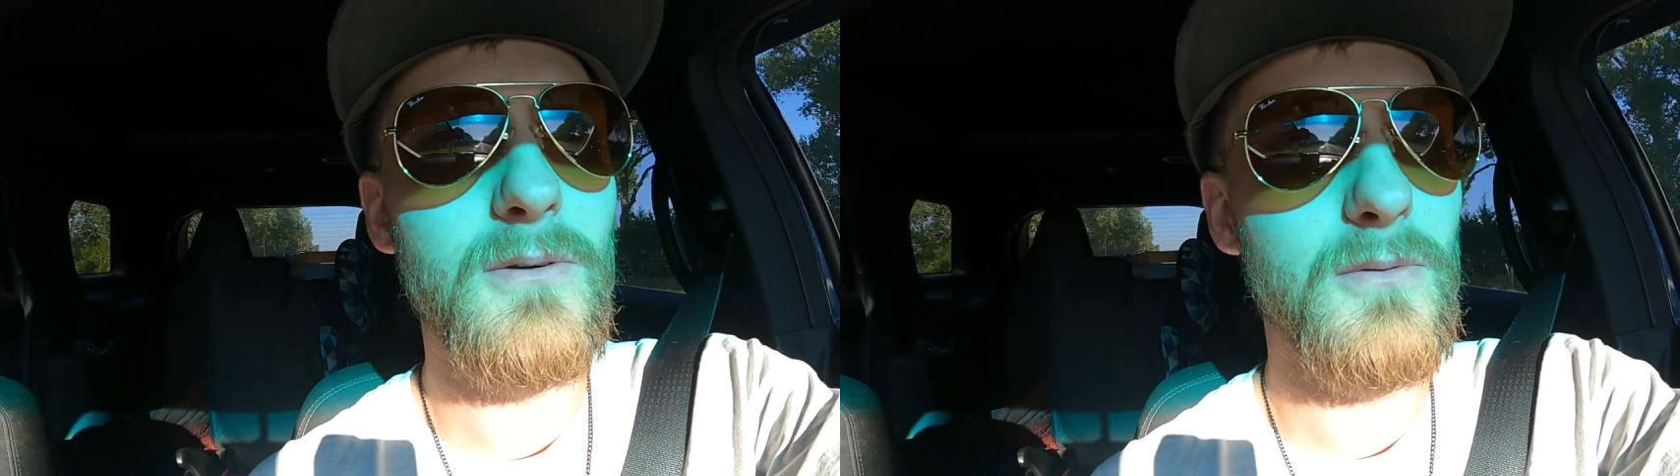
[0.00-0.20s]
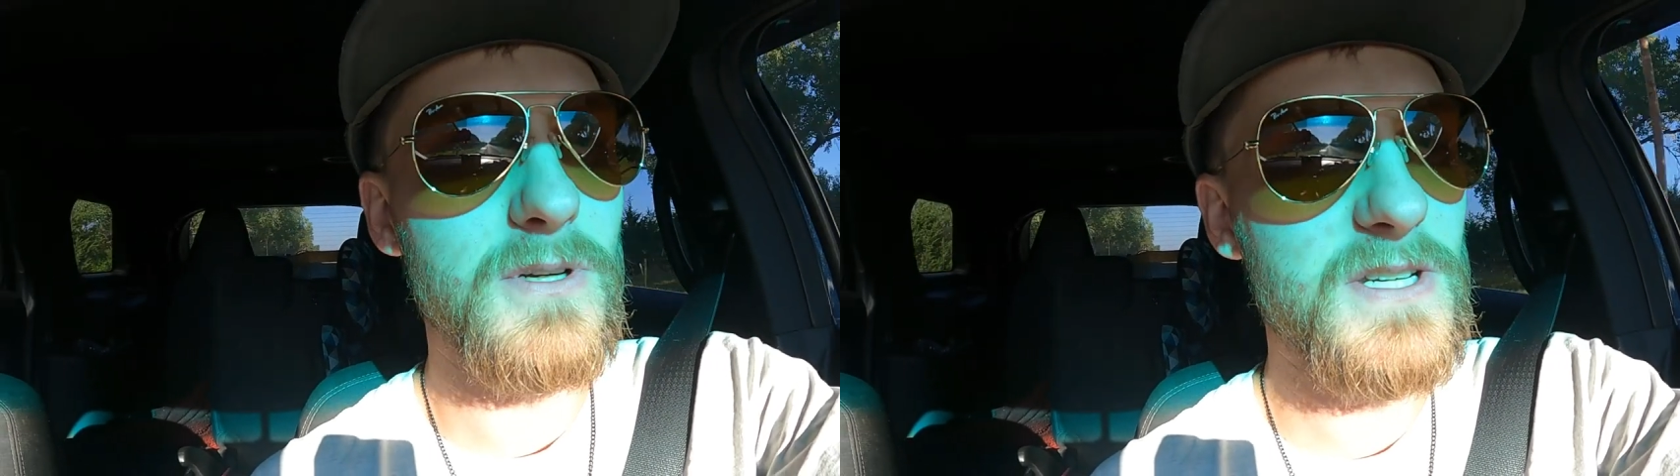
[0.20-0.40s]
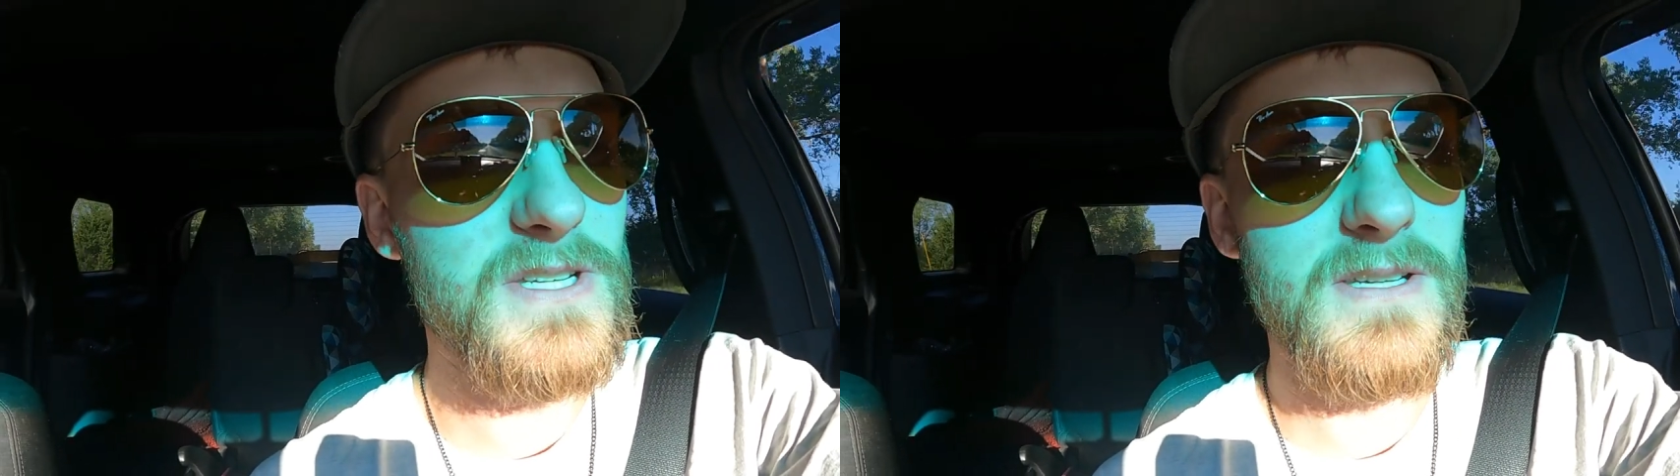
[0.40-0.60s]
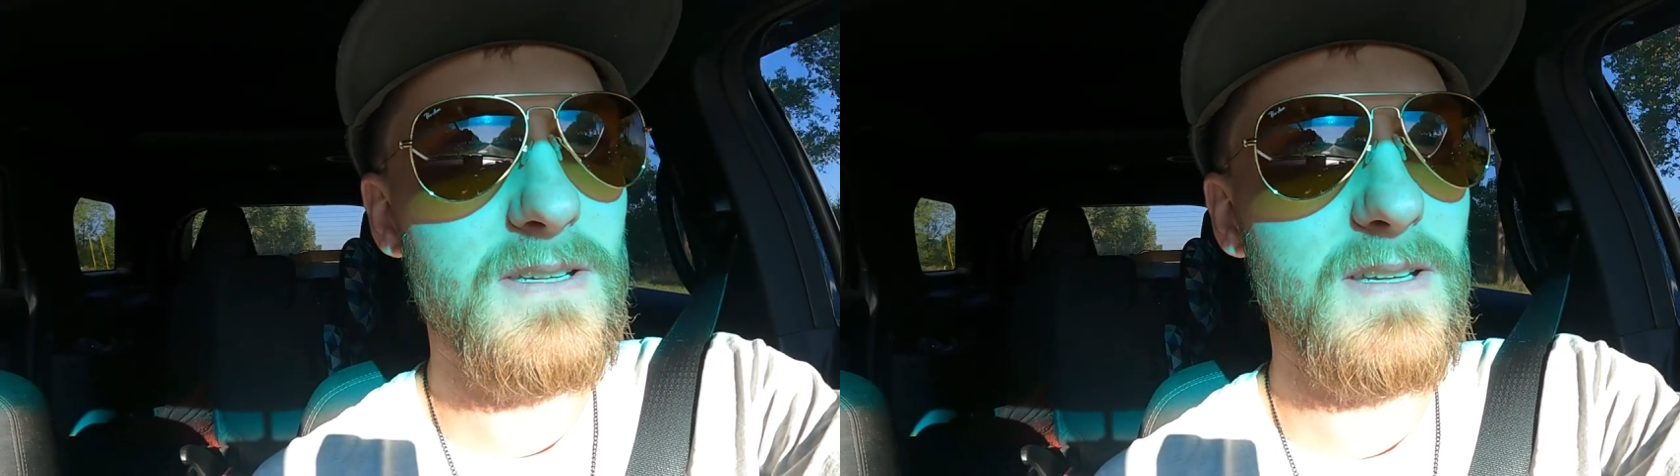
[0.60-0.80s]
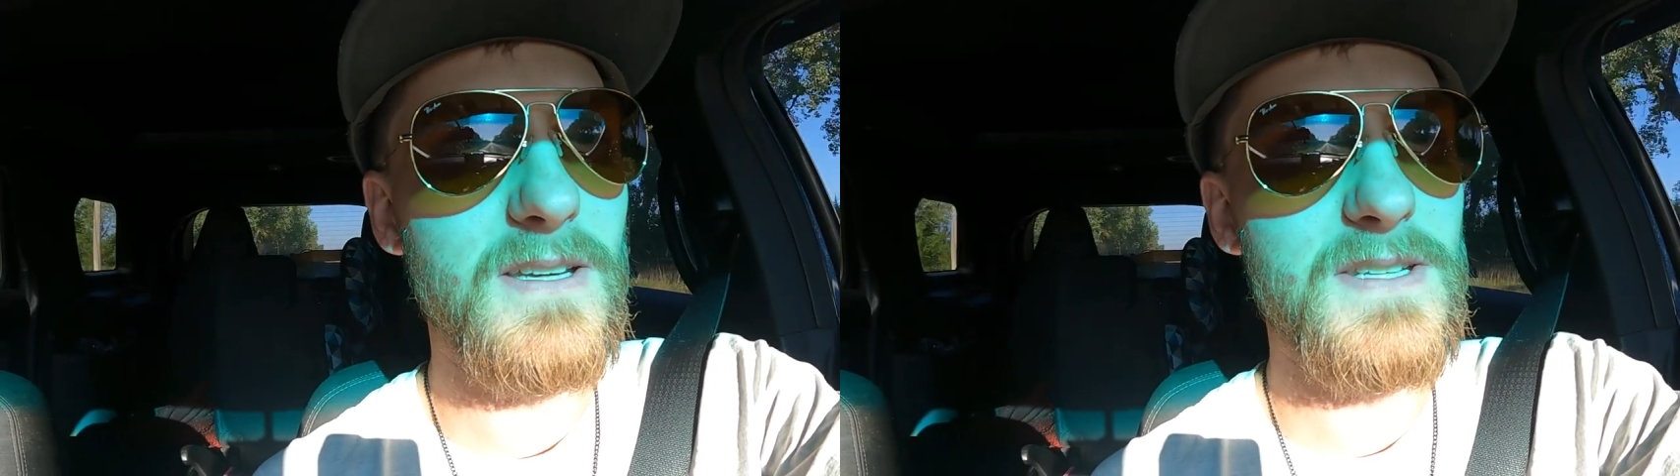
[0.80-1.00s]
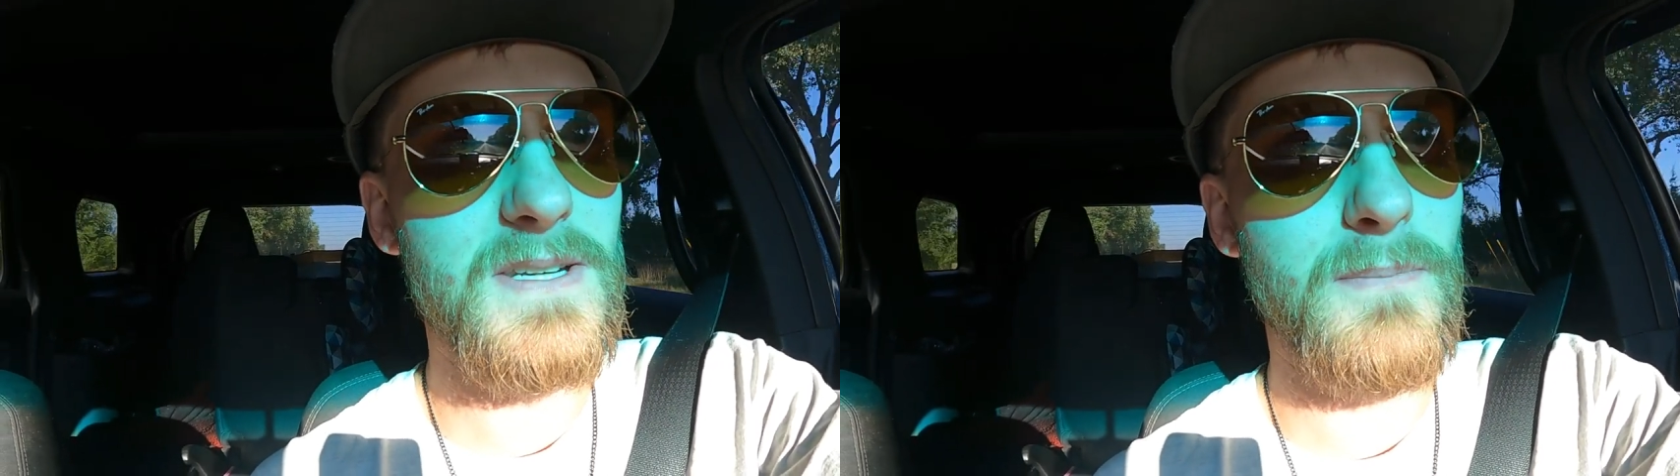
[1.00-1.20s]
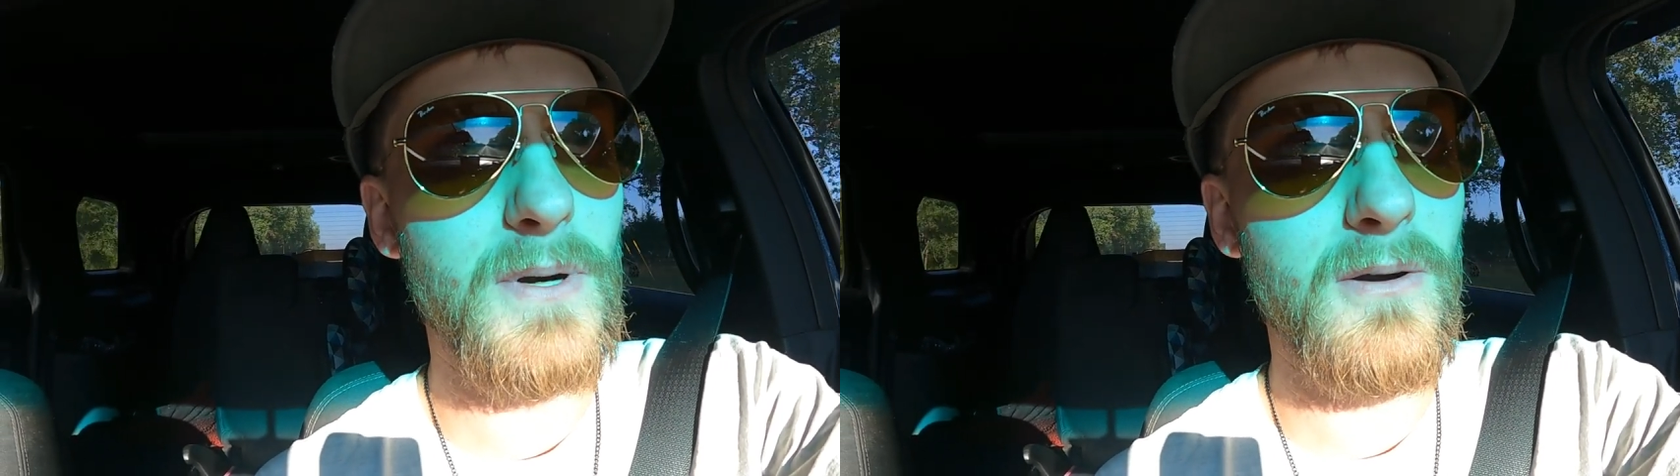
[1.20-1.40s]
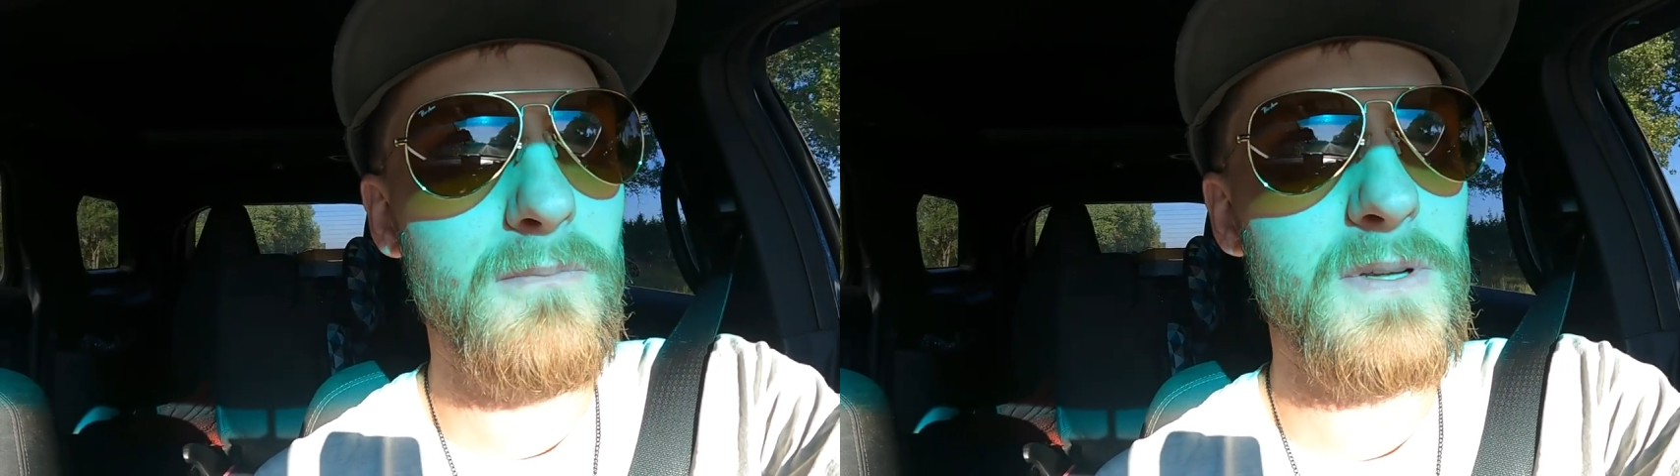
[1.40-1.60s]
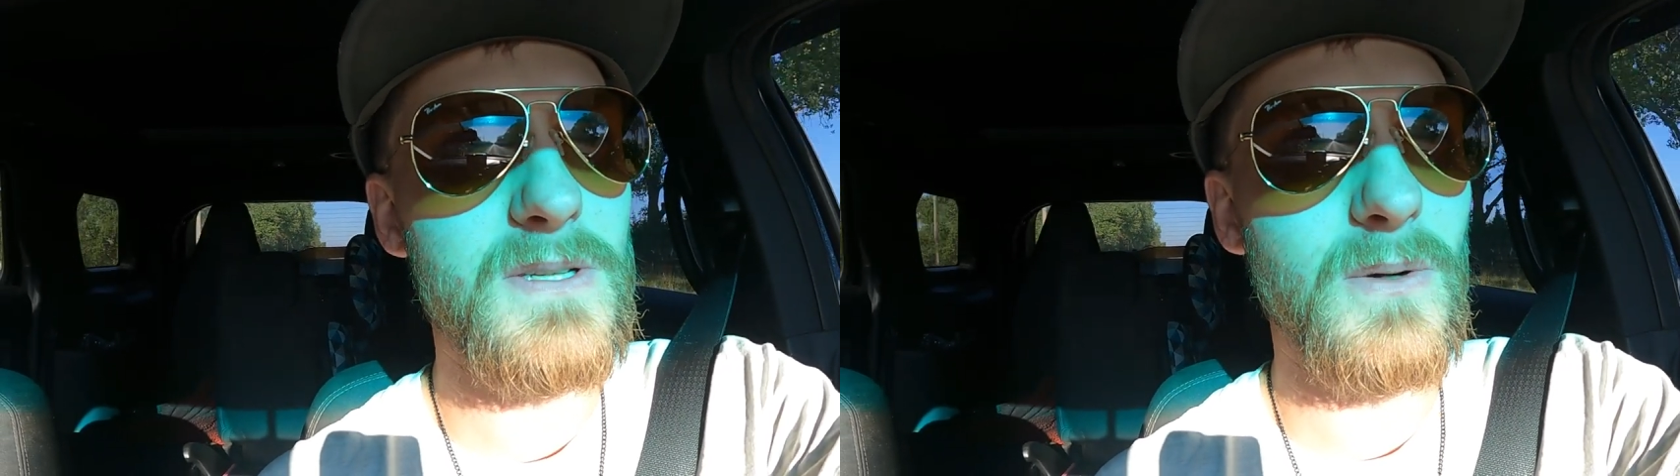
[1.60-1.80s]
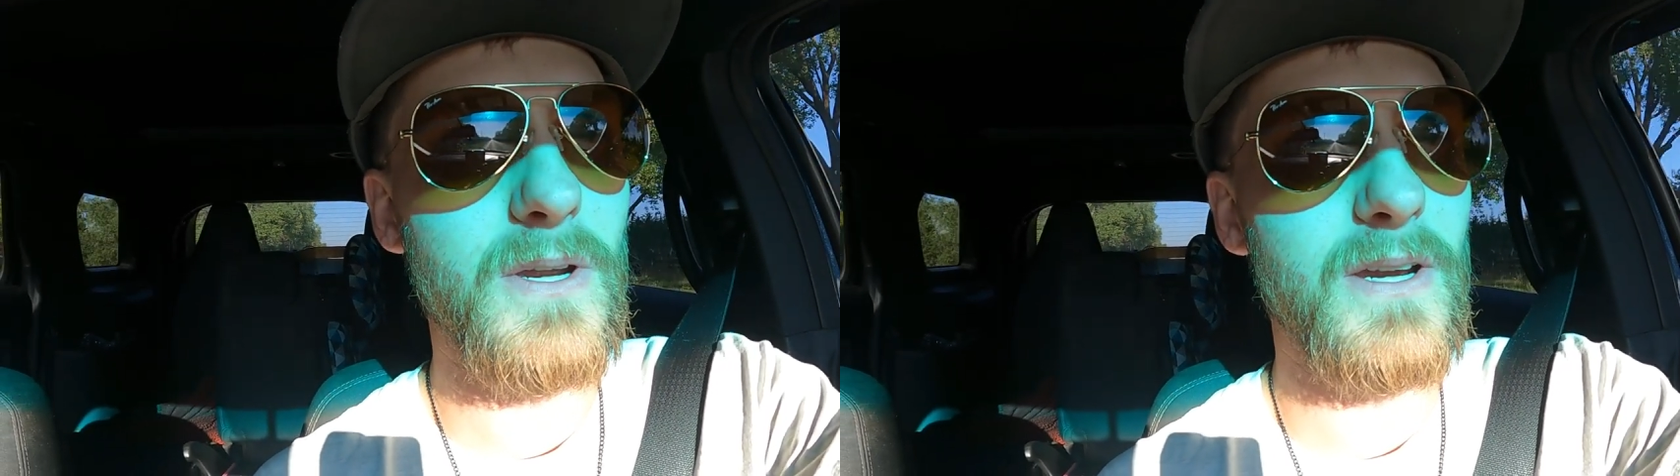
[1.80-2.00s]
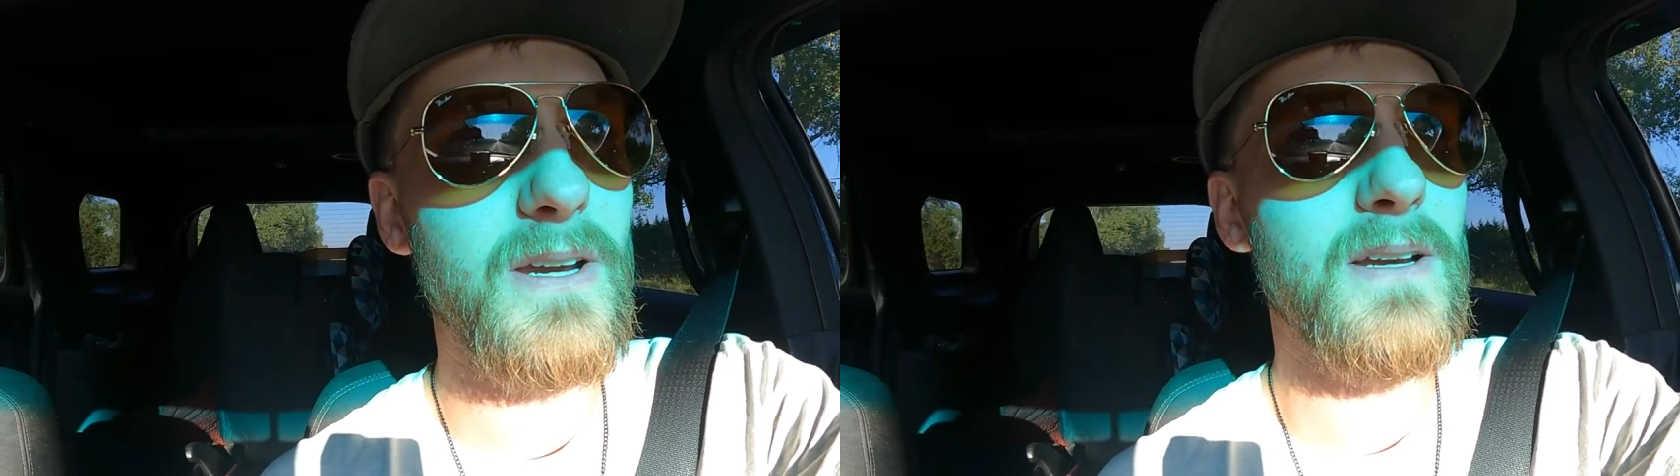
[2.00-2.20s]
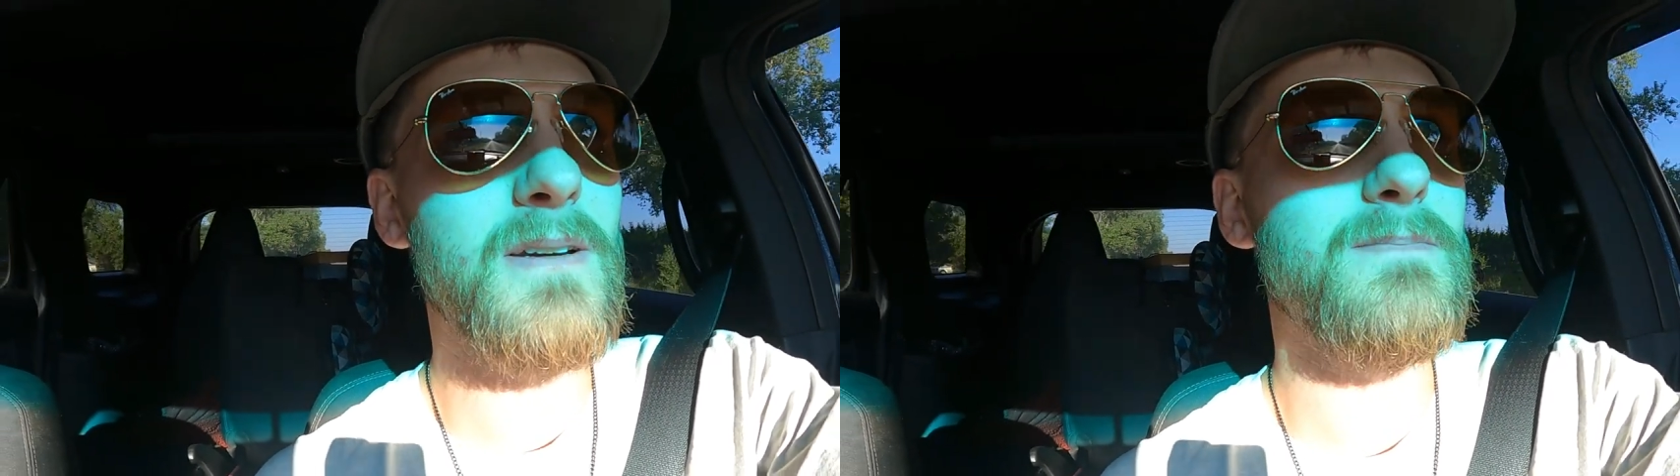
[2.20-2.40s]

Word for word: which isn't isn't a problem. It's okay.